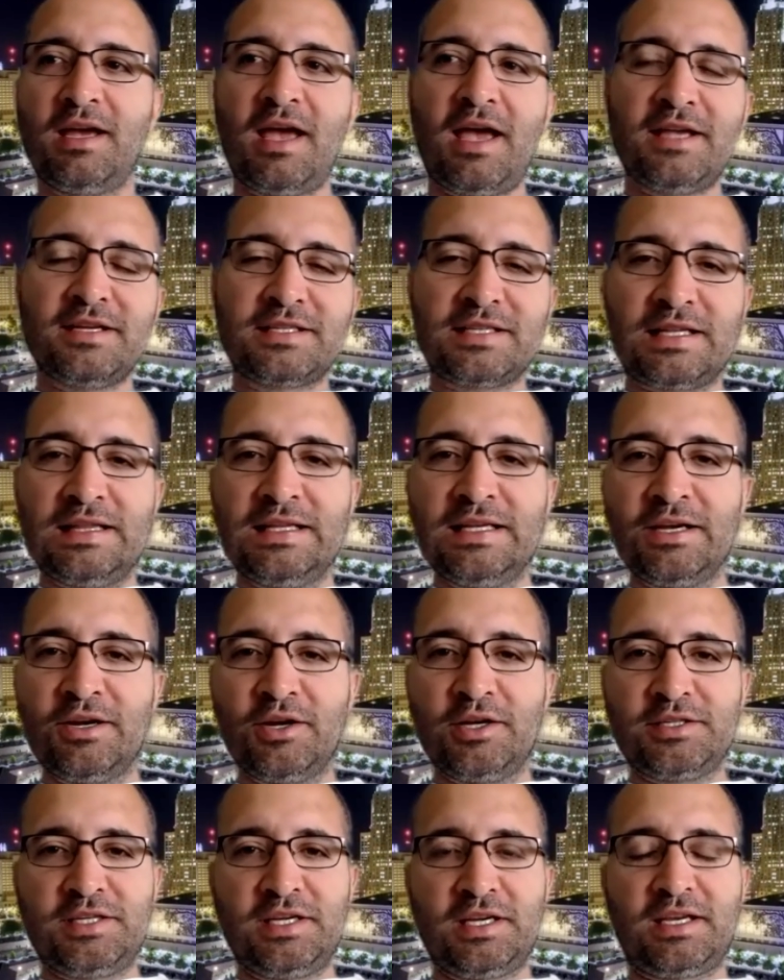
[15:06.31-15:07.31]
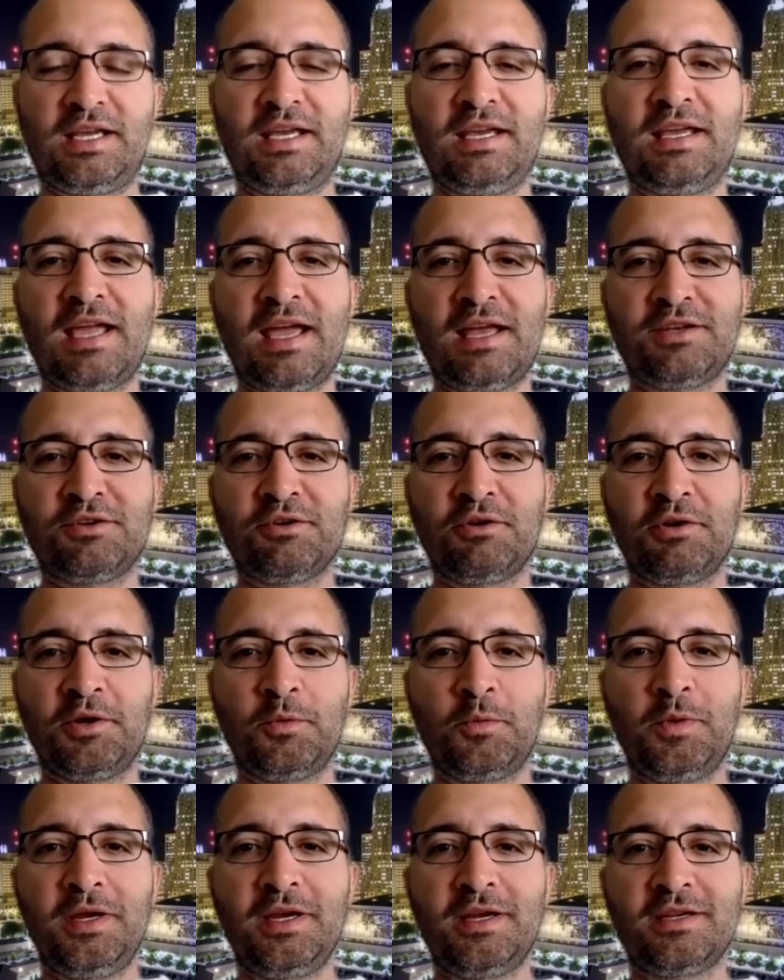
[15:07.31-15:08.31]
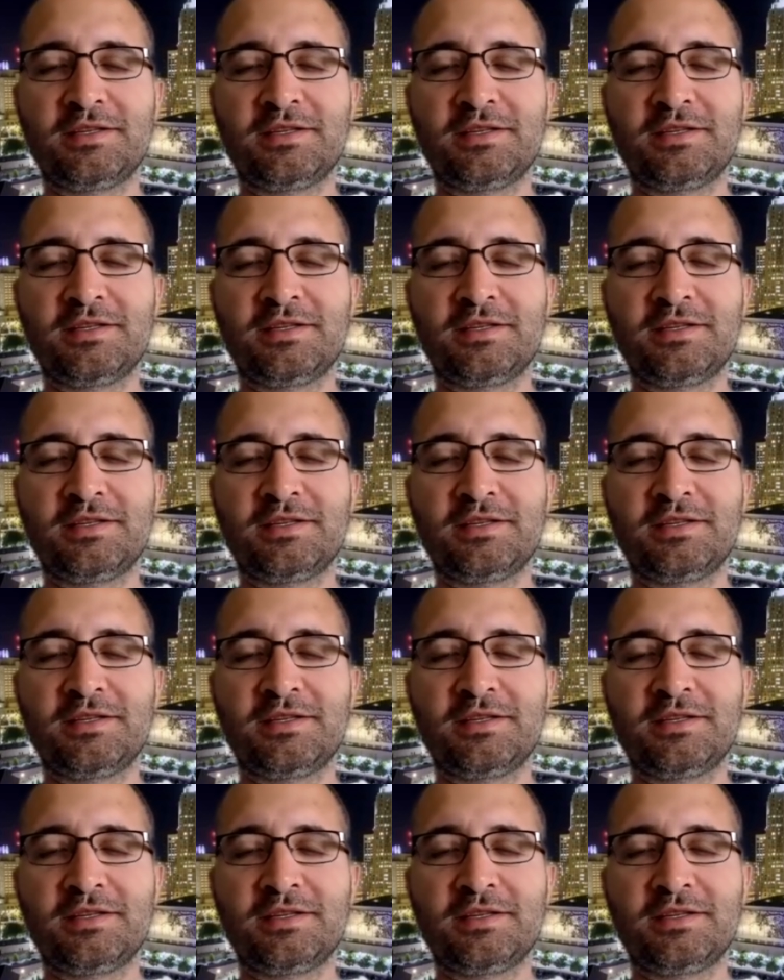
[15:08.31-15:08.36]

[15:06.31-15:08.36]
as clear as it can get during a week?